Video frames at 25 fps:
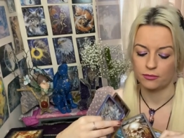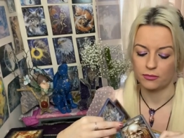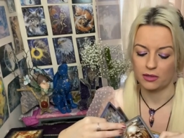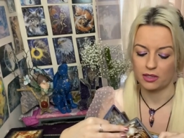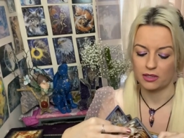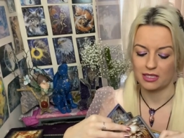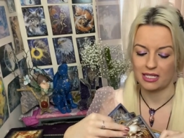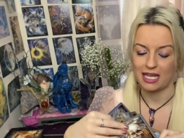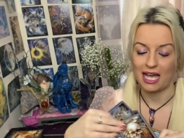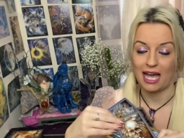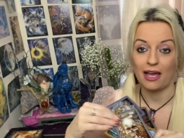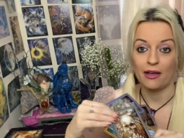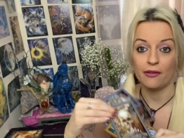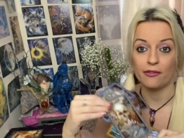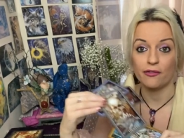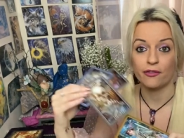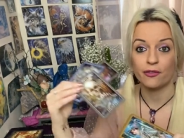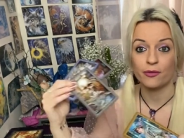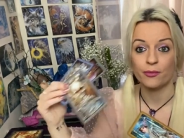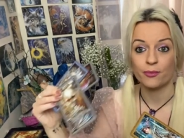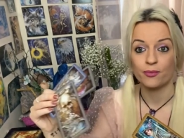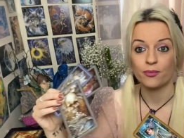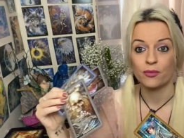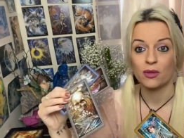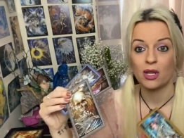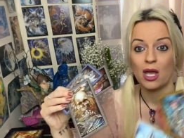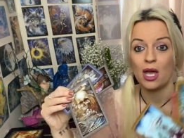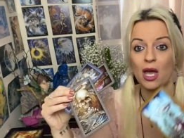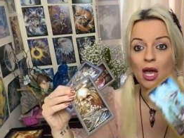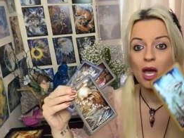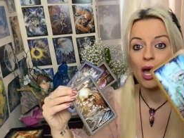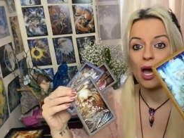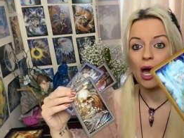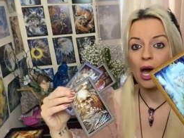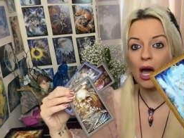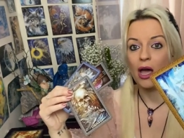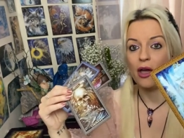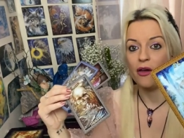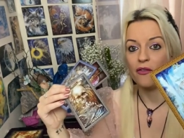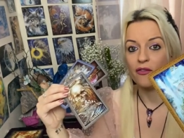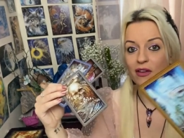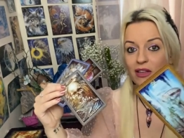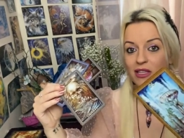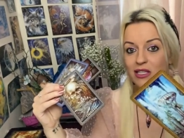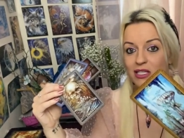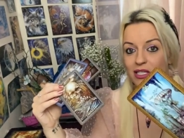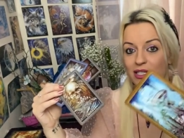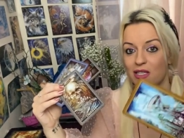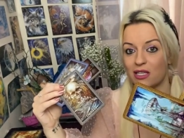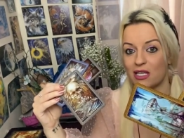with death over
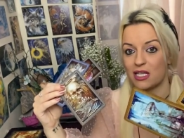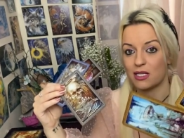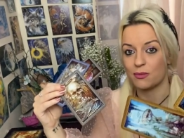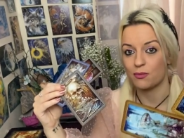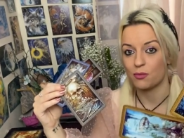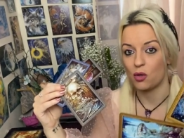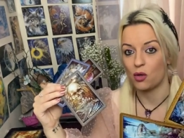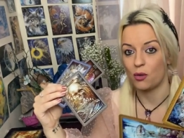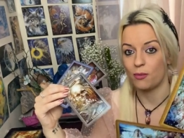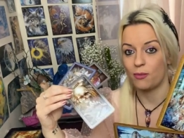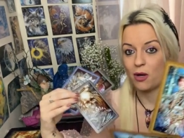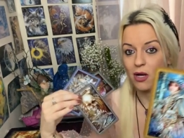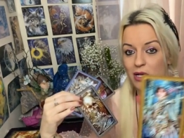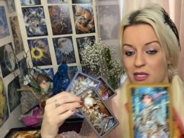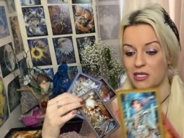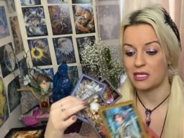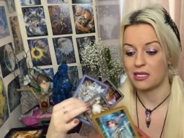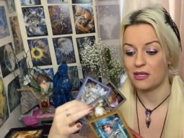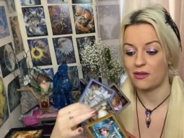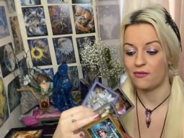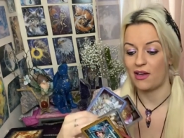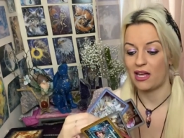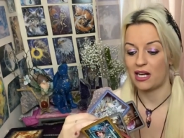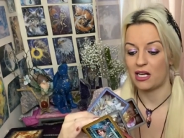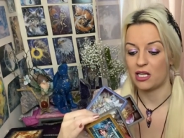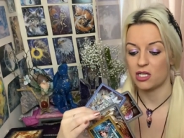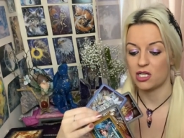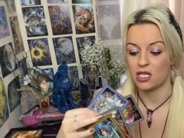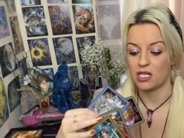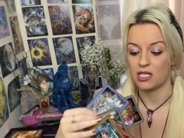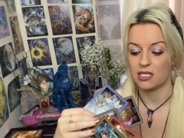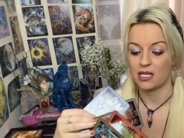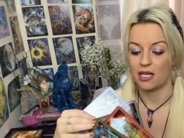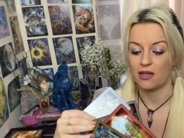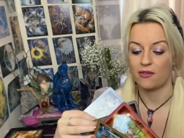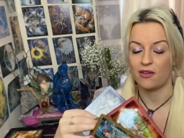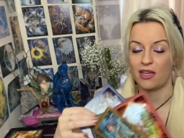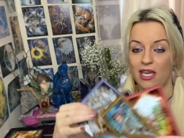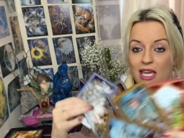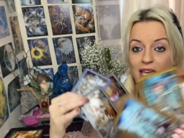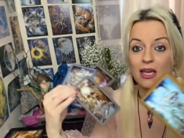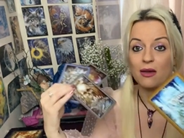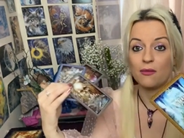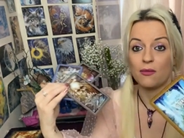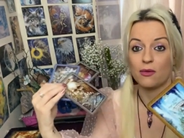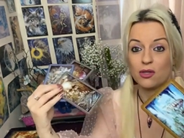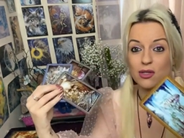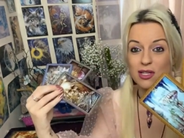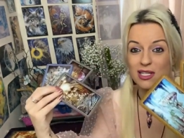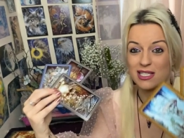into these more positive energies over
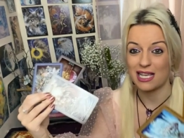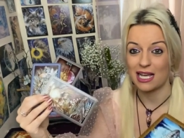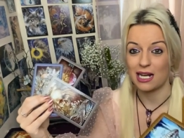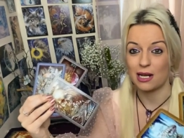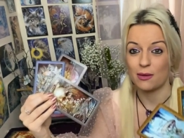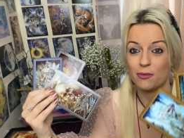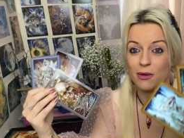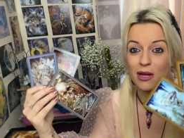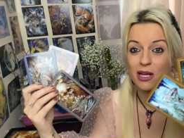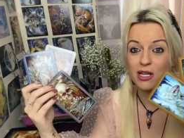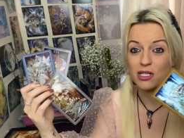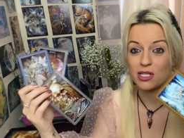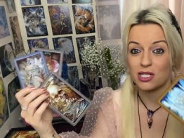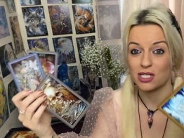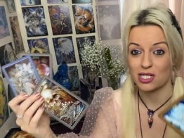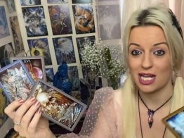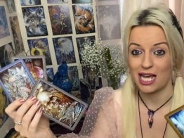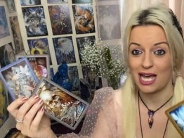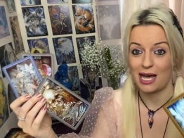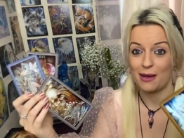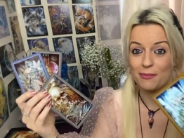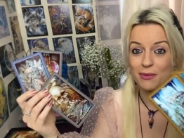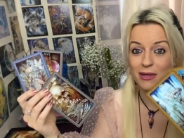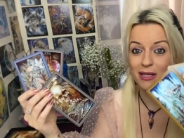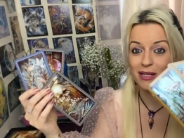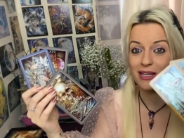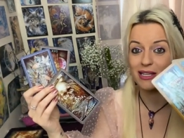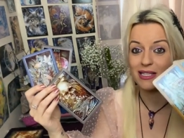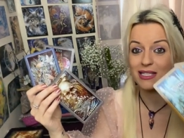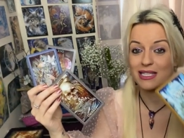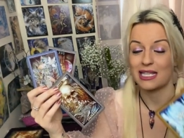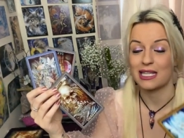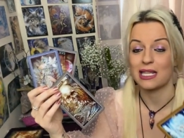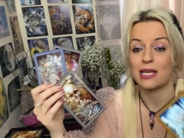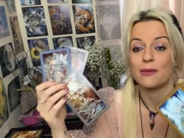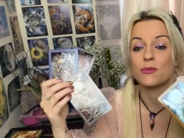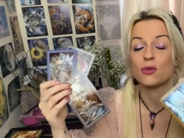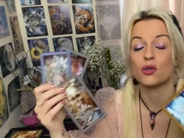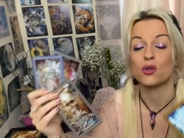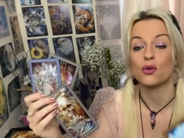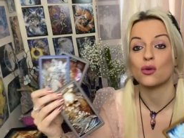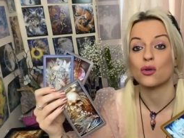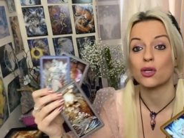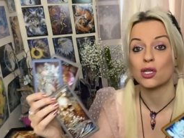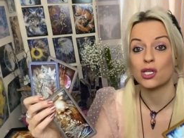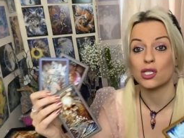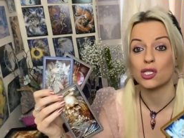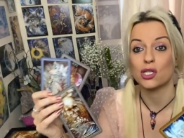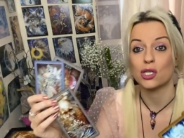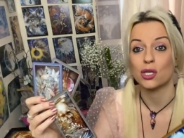here with your celebrations, your happiness, and them
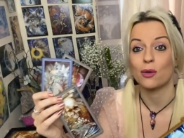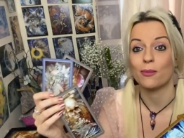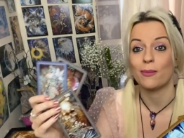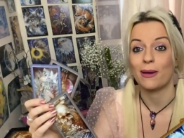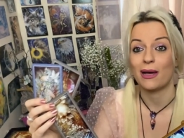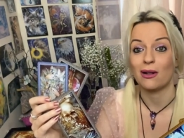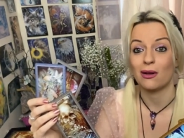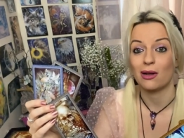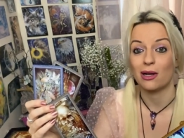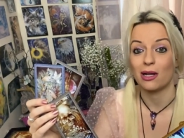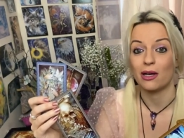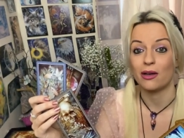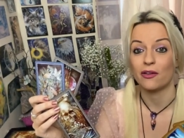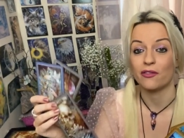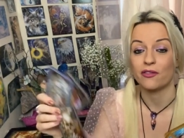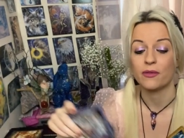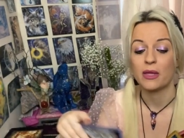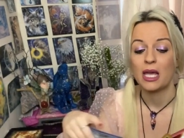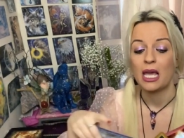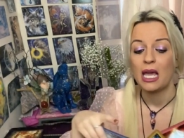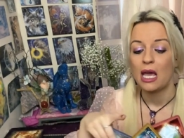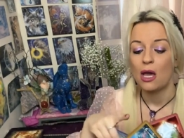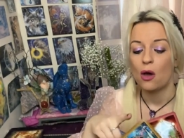talking to you about love.